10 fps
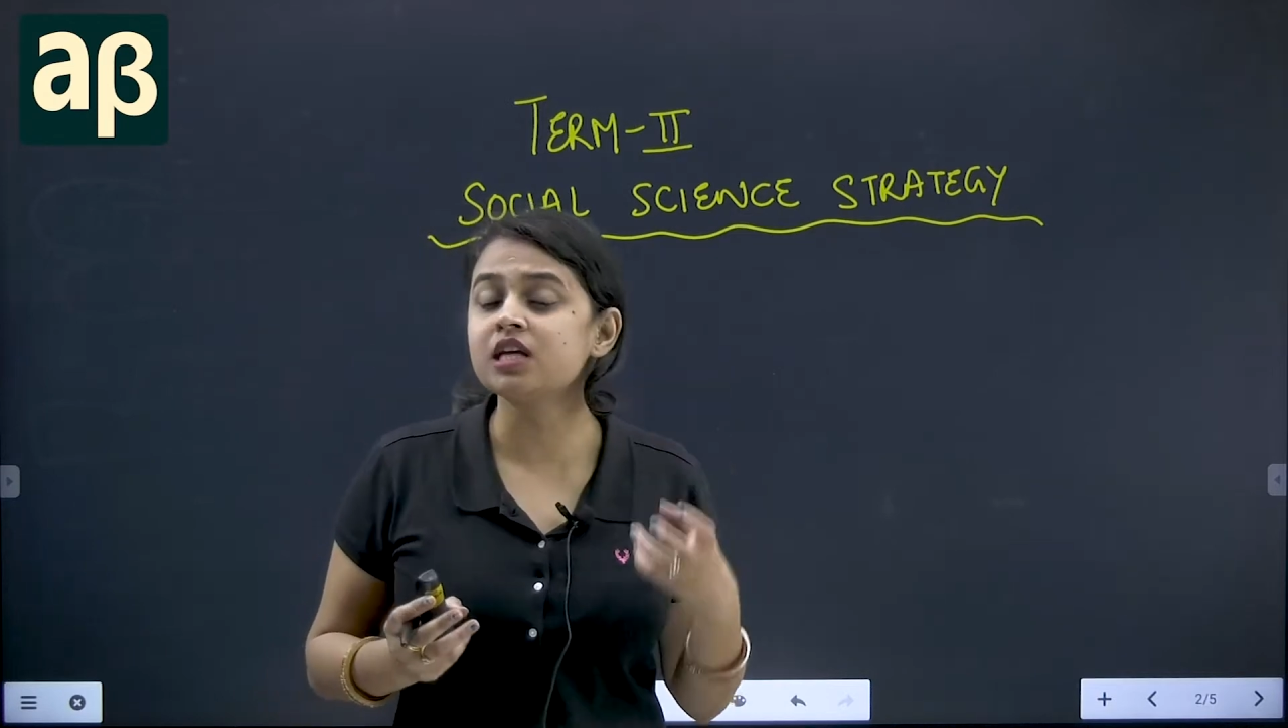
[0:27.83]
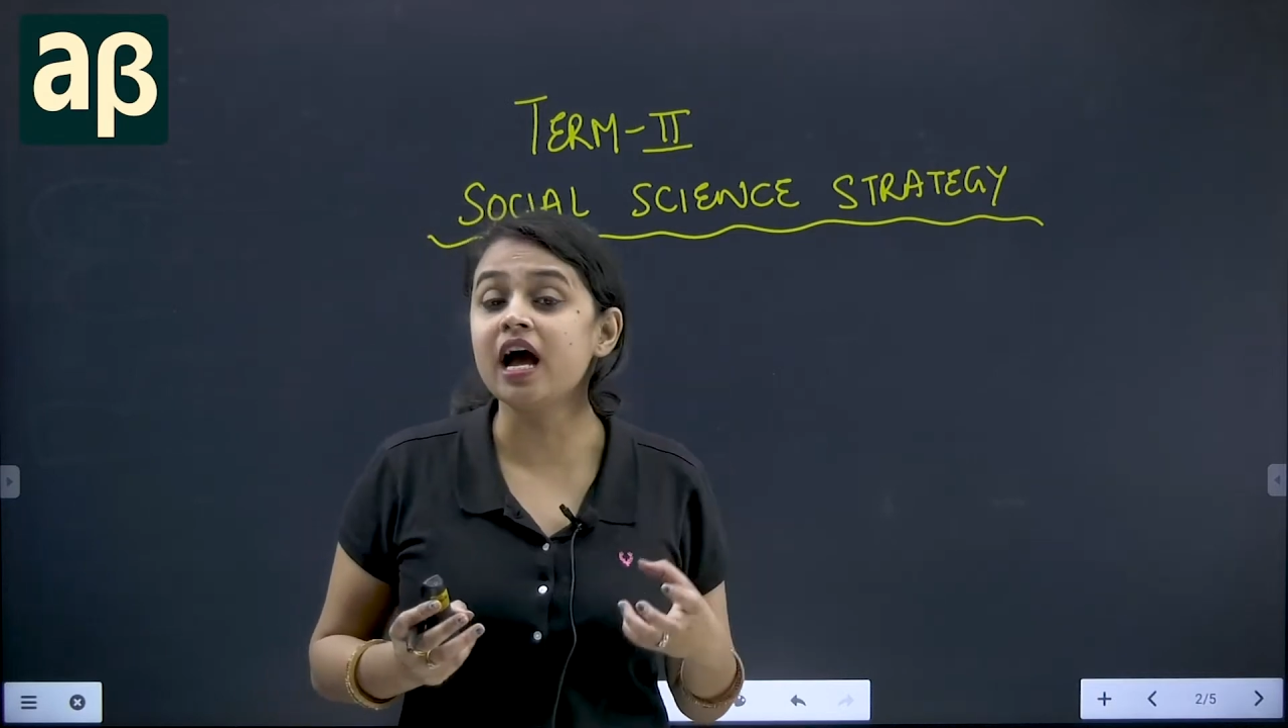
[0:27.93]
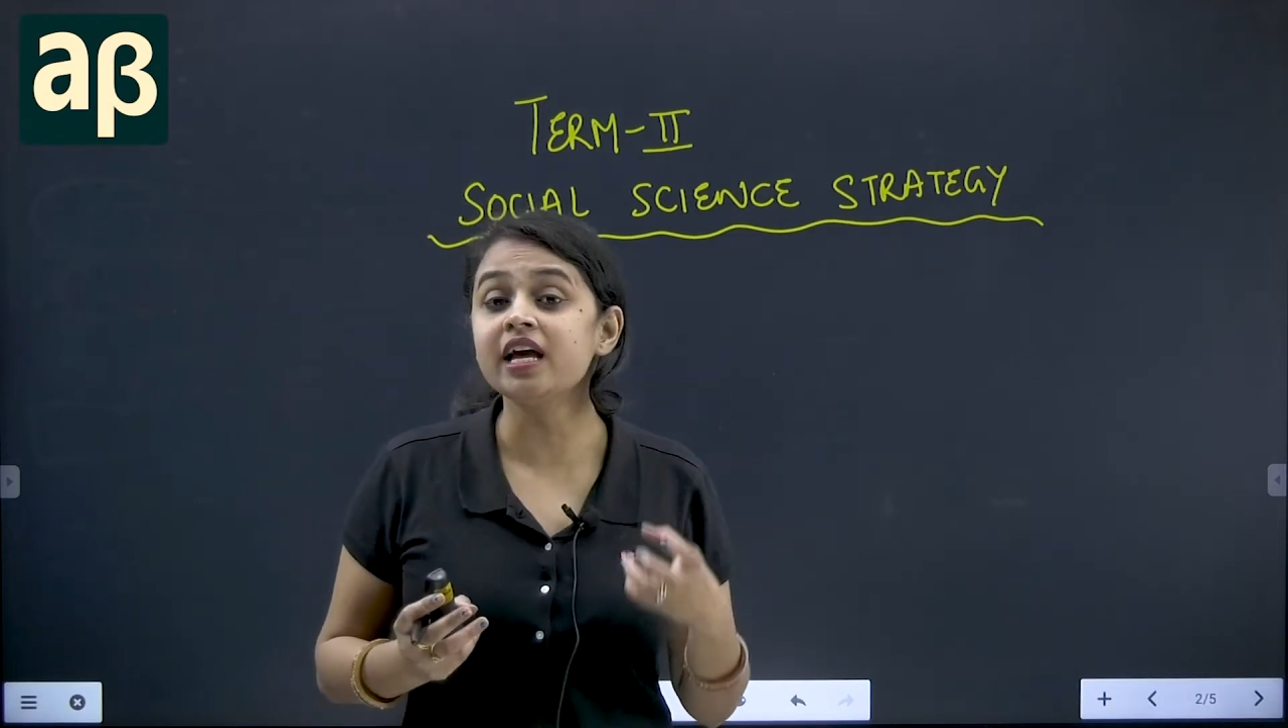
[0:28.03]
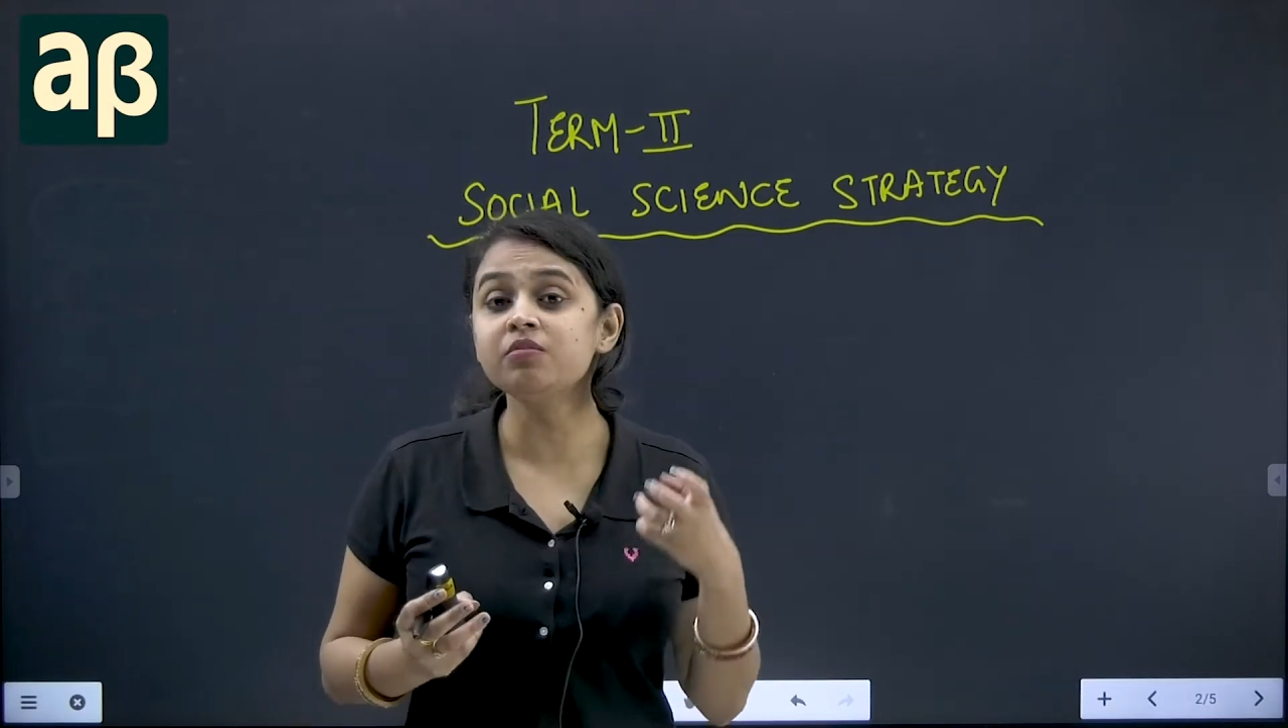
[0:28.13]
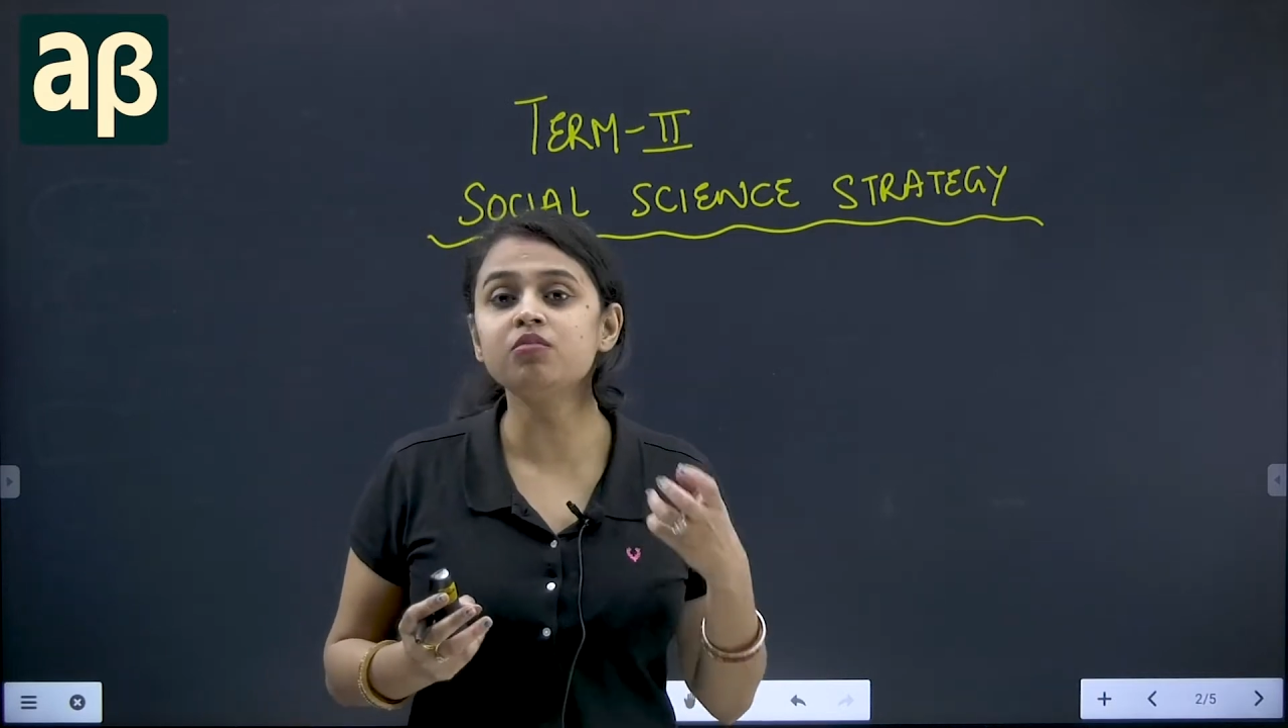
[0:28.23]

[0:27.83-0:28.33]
time